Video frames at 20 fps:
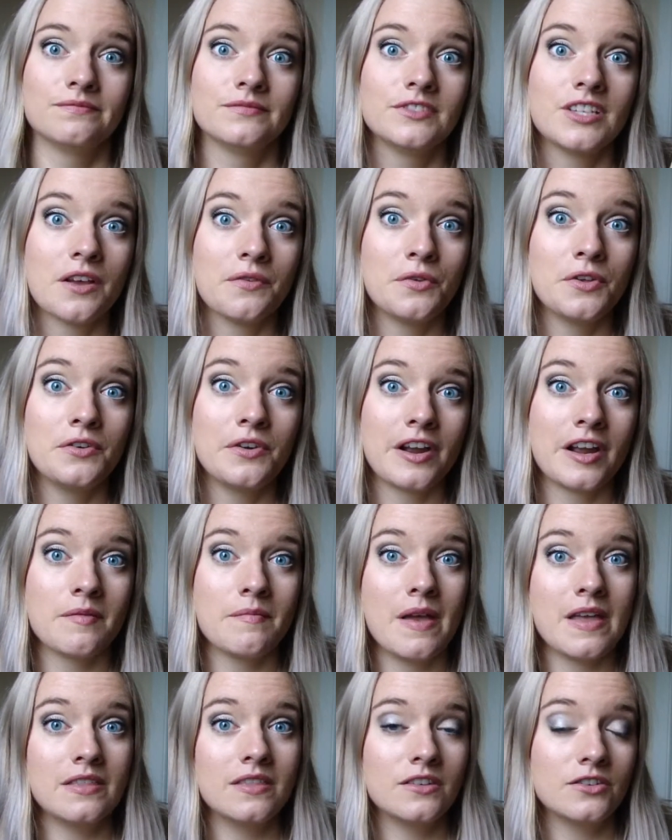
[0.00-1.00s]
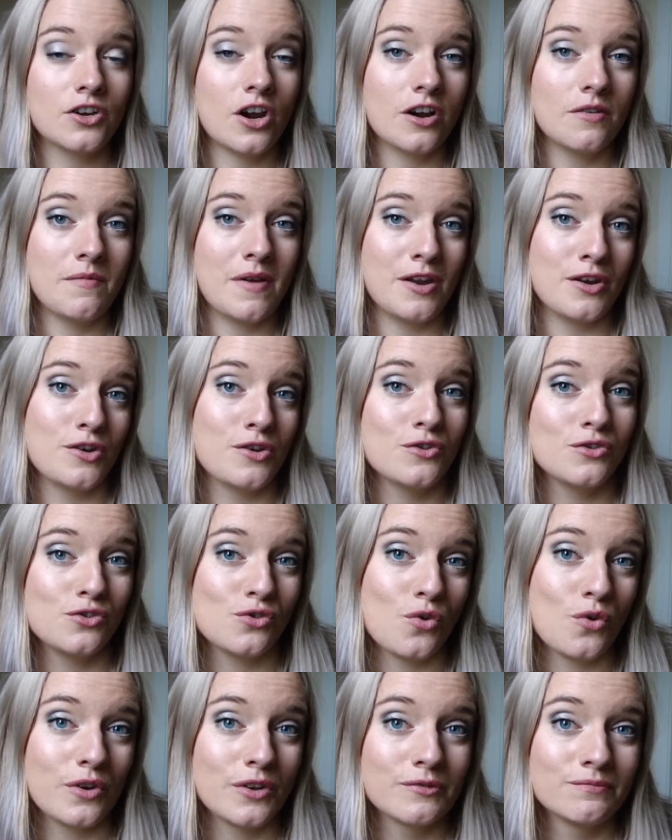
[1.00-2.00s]
Definitely recommend the Tarte
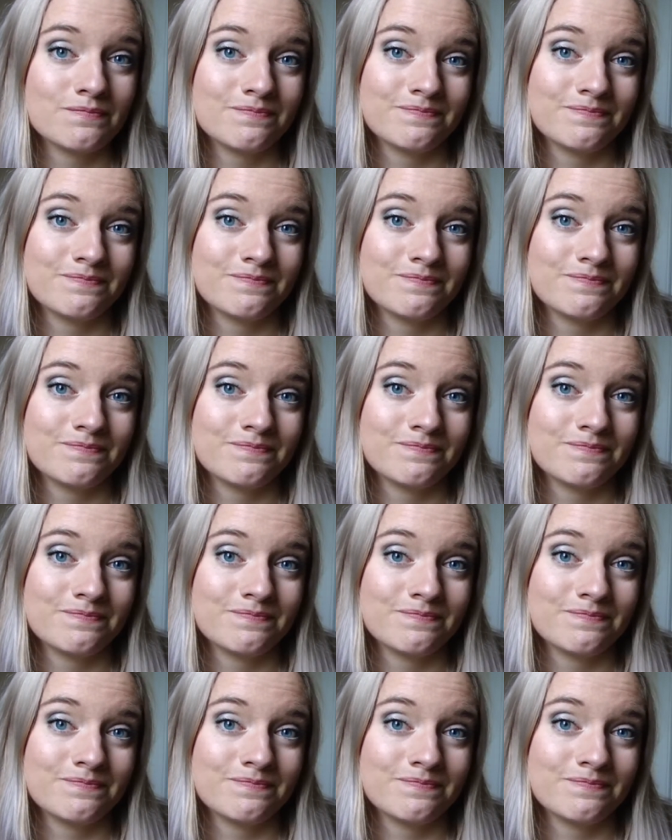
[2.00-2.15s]
Maracuja oil.